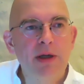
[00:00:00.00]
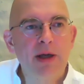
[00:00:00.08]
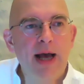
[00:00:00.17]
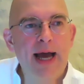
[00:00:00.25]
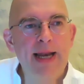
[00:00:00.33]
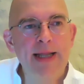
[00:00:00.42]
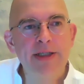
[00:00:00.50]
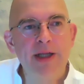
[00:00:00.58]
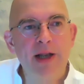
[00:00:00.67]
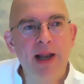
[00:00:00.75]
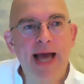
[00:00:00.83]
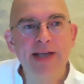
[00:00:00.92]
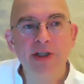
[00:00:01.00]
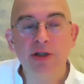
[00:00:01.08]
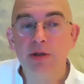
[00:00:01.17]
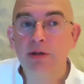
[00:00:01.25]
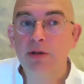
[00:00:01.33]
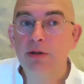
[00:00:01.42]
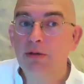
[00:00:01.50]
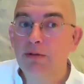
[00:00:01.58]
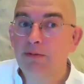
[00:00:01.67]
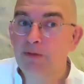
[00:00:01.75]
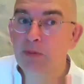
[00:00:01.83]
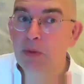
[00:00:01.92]
And it's a lesson
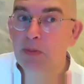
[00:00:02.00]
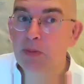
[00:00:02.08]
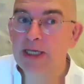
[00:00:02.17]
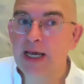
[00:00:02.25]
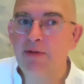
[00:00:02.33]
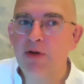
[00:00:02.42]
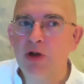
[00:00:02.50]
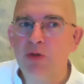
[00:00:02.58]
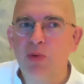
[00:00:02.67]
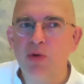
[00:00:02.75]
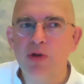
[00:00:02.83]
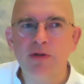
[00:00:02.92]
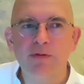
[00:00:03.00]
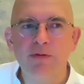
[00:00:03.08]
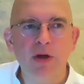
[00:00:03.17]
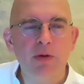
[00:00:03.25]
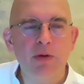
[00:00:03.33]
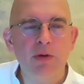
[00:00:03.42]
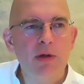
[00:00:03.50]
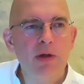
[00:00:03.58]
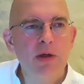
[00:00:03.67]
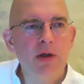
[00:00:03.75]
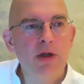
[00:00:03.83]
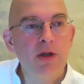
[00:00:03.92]
from a material point of view
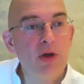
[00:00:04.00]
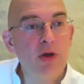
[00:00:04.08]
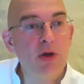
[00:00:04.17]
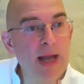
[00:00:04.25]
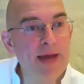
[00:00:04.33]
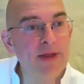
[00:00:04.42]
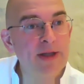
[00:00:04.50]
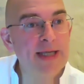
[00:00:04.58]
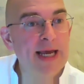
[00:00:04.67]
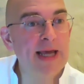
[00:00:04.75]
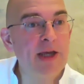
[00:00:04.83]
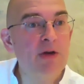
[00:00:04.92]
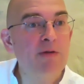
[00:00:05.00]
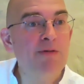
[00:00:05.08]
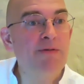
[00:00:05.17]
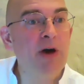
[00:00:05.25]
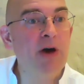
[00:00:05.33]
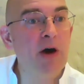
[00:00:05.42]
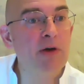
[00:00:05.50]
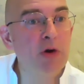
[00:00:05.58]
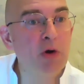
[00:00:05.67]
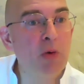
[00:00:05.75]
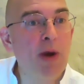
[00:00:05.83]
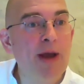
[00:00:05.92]
that will either take you
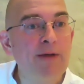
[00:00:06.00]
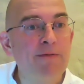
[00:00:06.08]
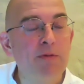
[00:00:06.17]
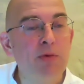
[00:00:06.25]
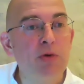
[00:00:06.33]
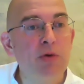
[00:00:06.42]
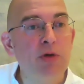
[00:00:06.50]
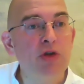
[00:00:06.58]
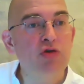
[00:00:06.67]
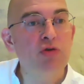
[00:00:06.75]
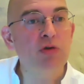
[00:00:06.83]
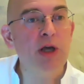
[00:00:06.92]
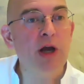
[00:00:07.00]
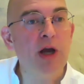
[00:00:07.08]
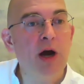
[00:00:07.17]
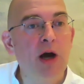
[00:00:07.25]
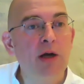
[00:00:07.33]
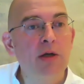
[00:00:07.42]
further away from who you truly are